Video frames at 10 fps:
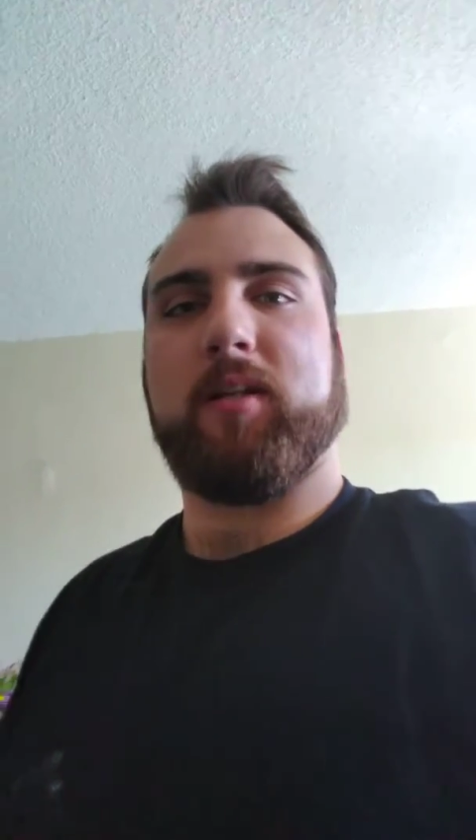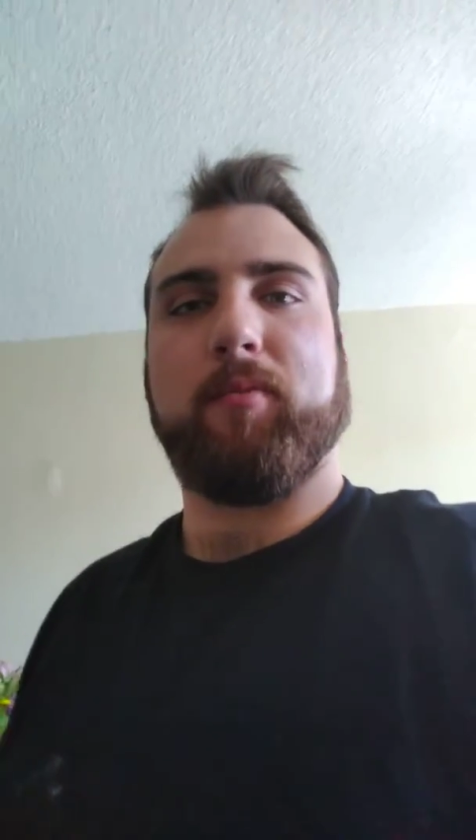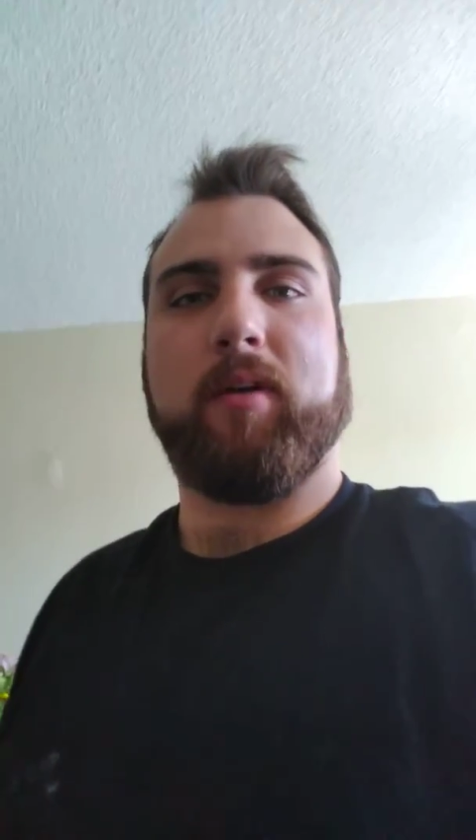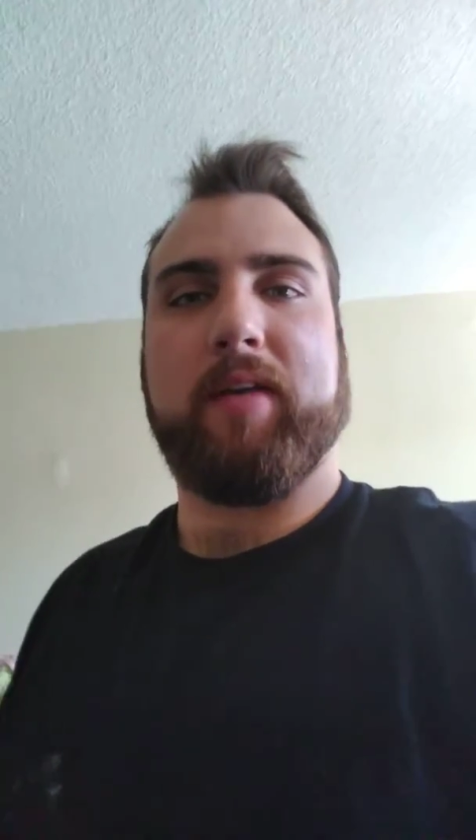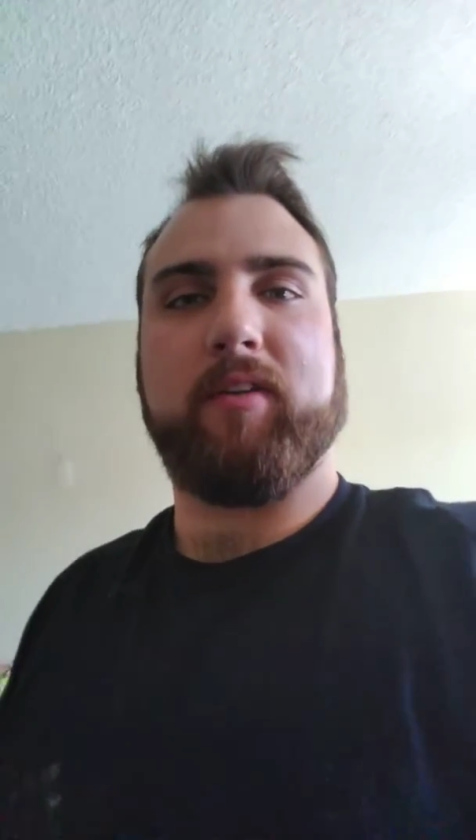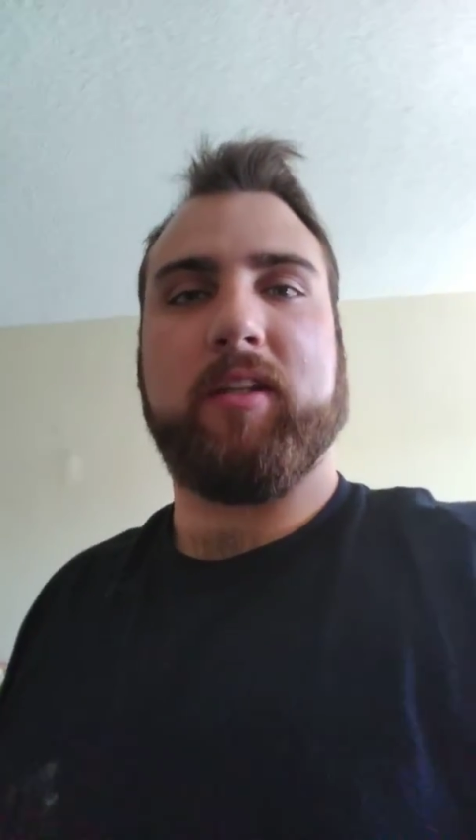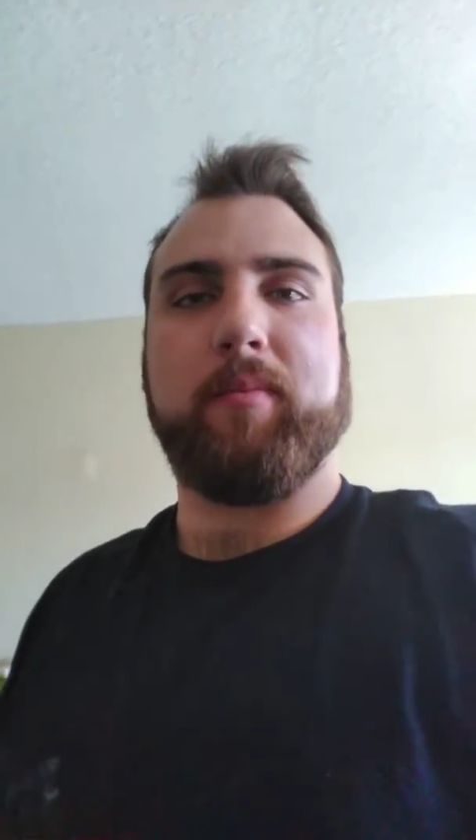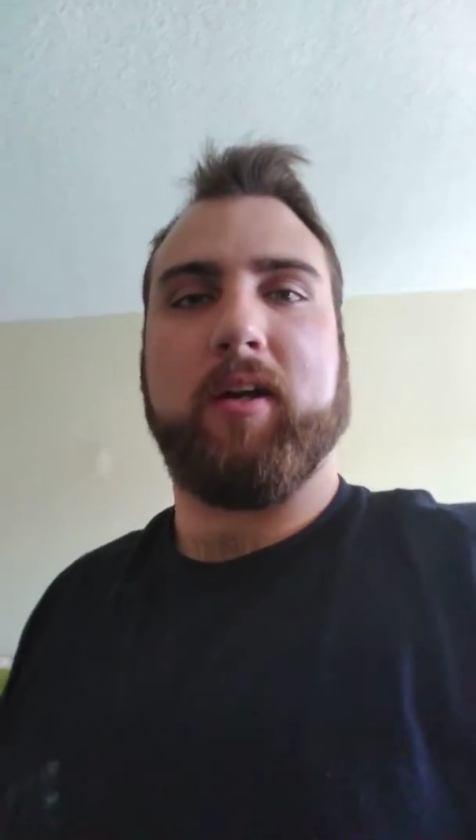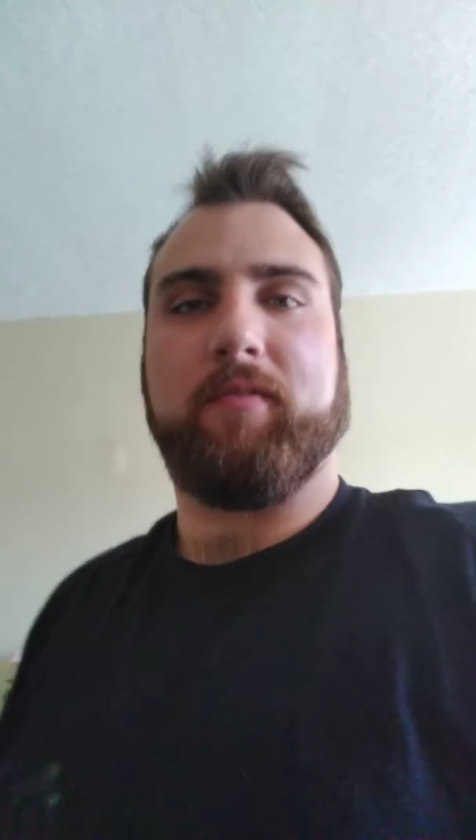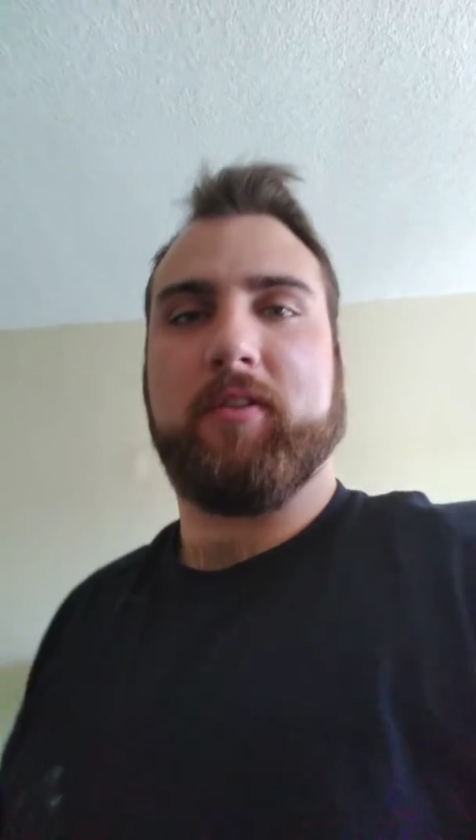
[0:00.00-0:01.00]
up arriving in the
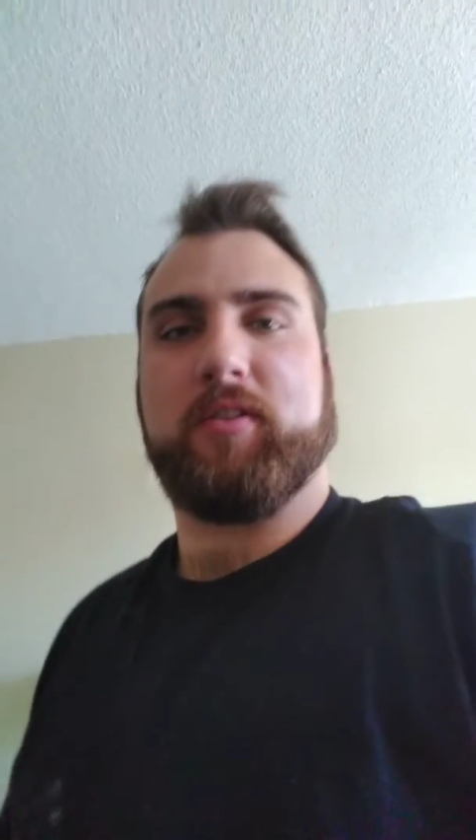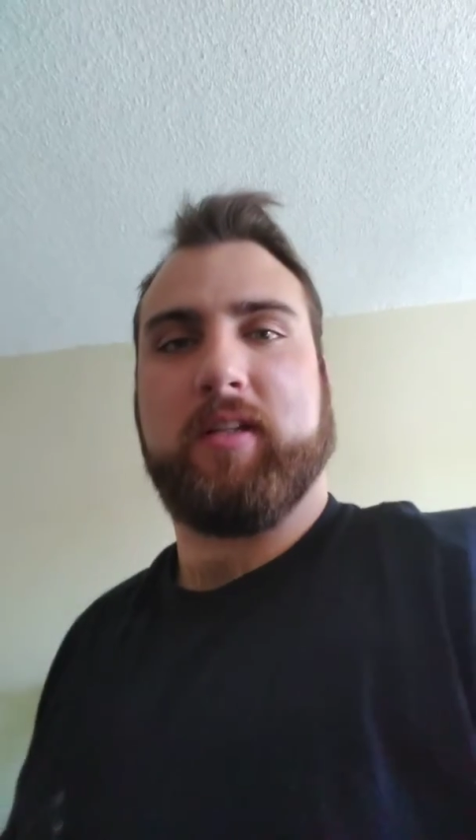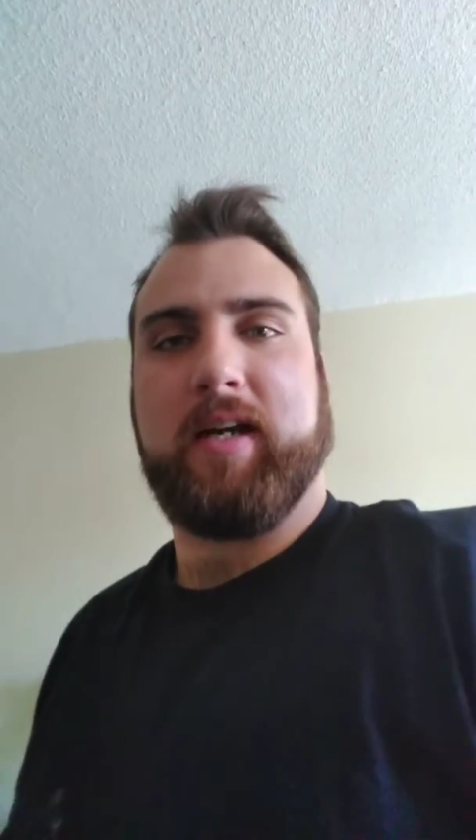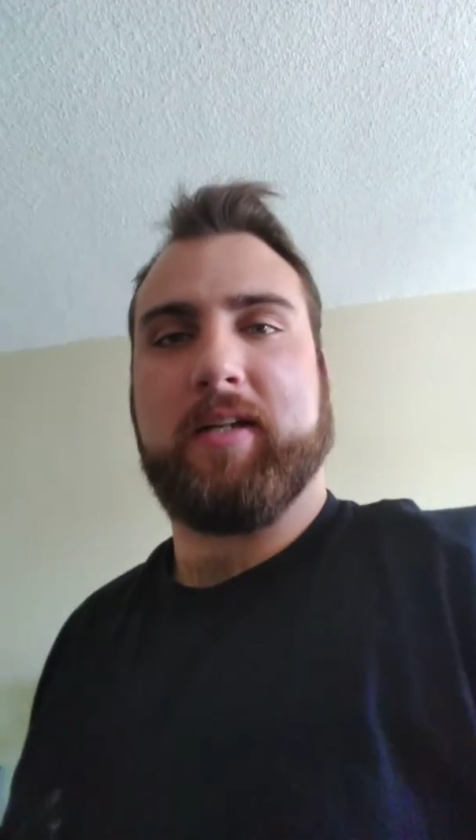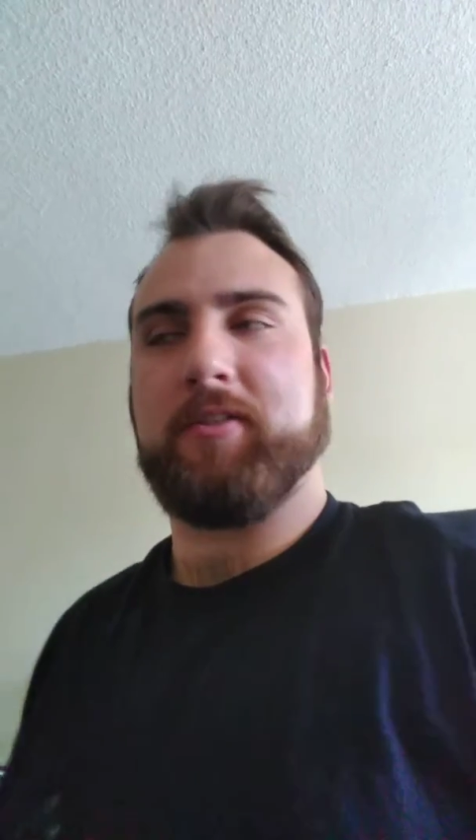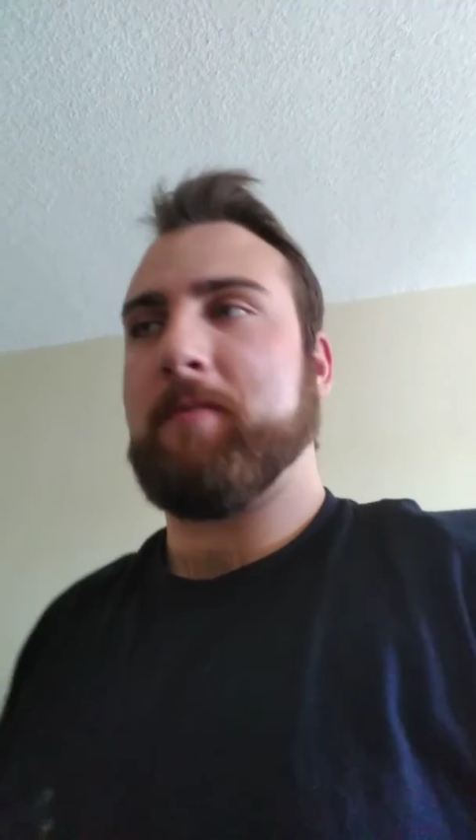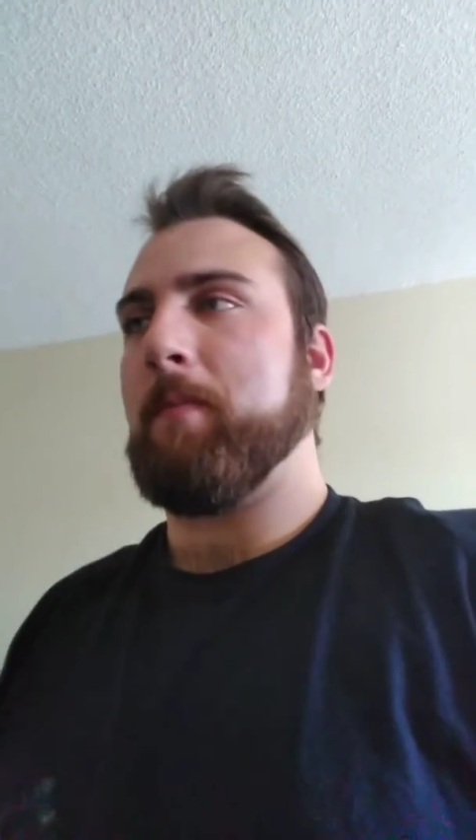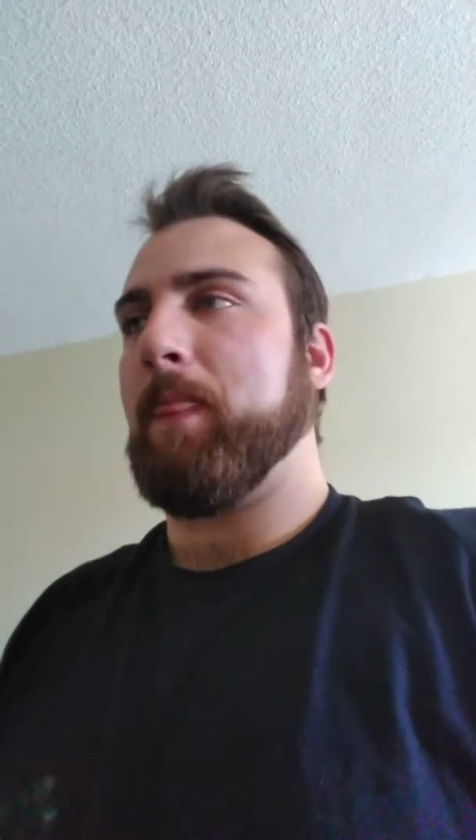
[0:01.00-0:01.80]
mail, first class.